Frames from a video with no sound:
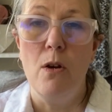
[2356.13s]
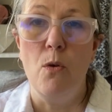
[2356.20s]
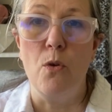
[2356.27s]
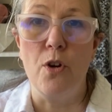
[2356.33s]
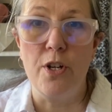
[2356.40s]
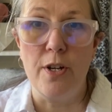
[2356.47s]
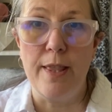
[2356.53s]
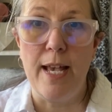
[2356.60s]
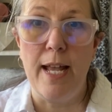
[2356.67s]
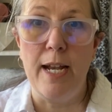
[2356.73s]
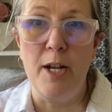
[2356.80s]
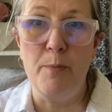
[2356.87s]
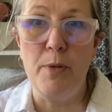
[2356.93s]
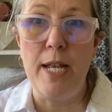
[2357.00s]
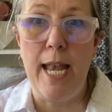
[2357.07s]
order that
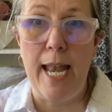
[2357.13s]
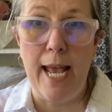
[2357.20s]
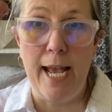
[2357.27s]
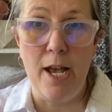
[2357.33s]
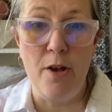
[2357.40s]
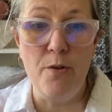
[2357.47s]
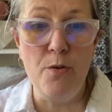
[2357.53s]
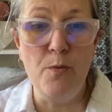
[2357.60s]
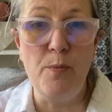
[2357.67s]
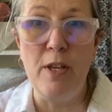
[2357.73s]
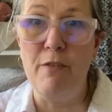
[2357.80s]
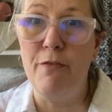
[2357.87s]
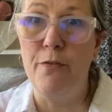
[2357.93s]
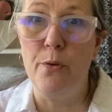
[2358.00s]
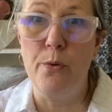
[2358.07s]
up now
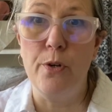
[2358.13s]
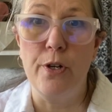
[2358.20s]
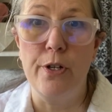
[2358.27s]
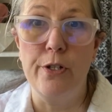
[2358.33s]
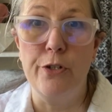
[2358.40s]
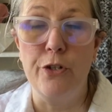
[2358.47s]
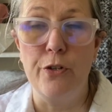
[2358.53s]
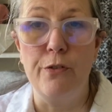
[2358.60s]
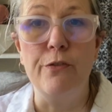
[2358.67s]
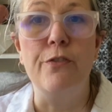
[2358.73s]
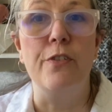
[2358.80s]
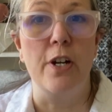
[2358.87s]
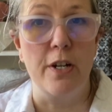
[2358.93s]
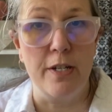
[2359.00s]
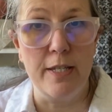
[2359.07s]
before June
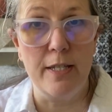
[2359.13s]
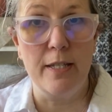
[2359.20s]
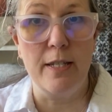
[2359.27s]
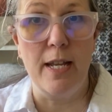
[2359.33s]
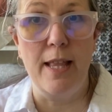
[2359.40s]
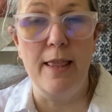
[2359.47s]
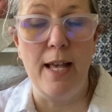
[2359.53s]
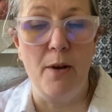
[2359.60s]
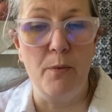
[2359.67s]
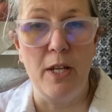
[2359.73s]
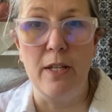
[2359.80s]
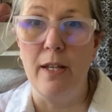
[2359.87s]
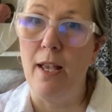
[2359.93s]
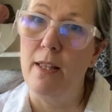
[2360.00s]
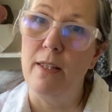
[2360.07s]
1st, and that way
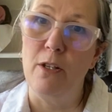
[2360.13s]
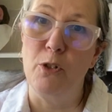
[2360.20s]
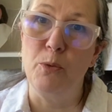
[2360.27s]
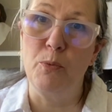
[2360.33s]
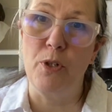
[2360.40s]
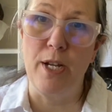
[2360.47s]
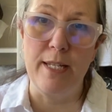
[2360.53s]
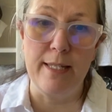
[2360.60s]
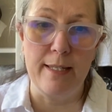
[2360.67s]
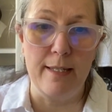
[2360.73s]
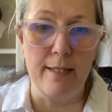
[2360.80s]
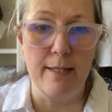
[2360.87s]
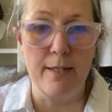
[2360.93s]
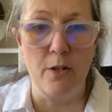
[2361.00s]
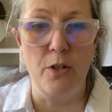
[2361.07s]
you get the old
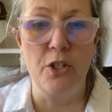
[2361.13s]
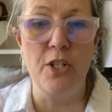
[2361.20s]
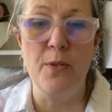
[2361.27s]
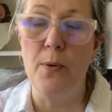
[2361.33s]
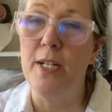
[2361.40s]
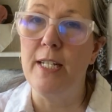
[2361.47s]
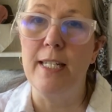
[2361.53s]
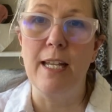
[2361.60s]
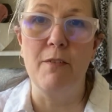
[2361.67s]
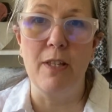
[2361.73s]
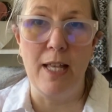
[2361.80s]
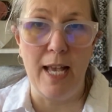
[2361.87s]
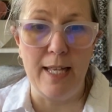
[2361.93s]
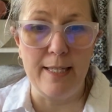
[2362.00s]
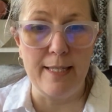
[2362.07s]
prices. So I just wanted to give you
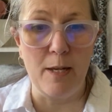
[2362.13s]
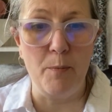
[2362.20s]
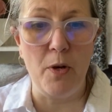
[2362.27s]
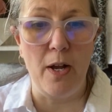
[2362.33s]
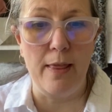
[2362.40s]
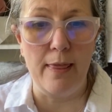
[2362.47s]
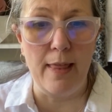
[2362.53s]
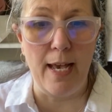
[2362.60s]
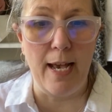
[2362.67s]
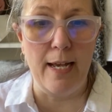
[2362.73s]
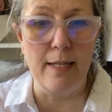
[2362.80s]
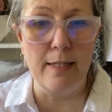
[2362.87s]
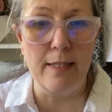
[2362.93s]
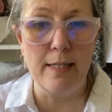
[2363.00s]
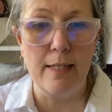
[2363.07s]
the heads up on
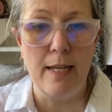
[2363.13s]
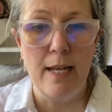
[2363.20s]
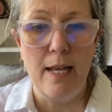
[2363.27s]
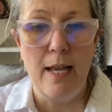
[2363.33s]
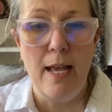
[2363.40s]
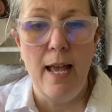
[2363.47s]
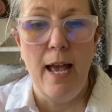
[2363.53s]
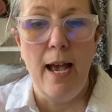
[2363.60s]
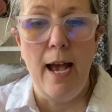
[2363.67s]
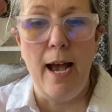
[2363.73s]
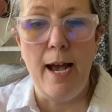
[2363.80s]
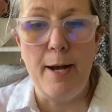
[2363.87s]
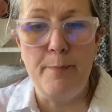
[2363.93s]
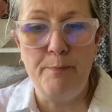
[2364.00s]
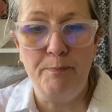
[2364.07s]
that.
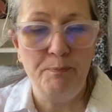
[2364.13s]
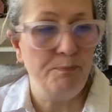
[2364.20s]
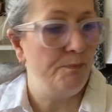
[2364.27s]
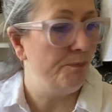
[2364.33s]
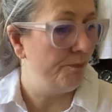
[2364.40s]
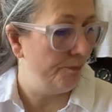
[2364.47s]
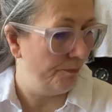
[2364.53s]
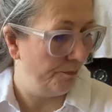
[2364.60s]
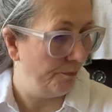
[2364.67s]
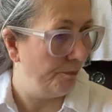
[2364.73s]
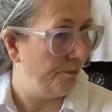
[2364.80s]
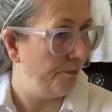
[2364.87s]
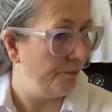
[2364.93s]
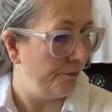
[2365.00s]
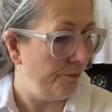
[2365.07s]
I
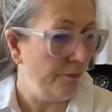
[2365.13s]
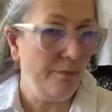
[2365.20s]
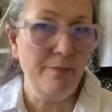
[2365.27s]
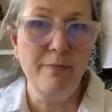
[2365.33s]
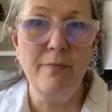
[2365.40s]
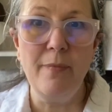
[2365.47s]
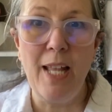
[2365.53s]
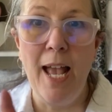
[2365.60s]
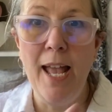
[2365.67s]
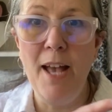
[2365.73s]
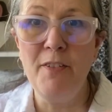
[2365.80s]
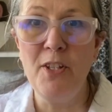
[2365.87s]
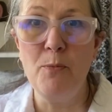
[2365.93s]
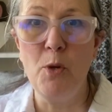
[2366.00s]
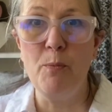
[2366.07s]

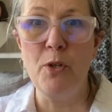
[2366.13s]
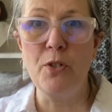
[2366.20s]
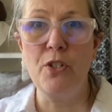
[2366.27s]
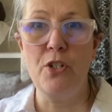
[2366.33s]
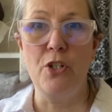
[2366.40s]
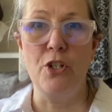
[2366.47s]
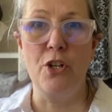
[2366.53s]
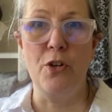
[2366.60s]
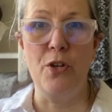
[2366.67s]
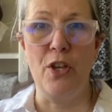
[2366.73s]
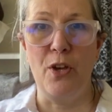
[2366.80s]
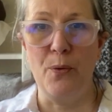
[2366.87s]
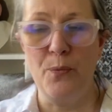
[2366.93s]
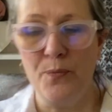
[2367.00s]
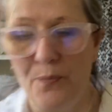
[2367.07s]
have some more books to show
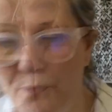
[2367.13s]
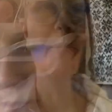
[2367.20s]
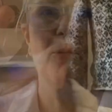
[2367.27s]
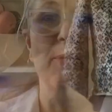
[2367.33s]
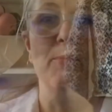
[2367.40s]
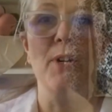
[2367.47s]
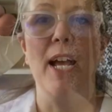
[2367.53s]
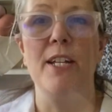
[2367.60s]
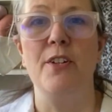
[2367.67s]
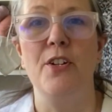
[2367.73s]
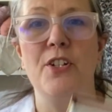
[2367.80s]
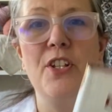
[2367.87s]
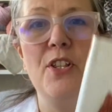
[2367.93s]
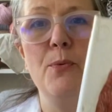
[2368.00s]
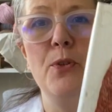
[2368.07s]
you. Brand new
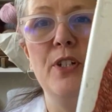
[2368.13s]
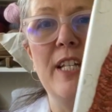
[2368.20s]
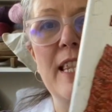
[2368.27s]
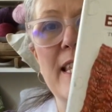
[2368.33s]
to the Woolly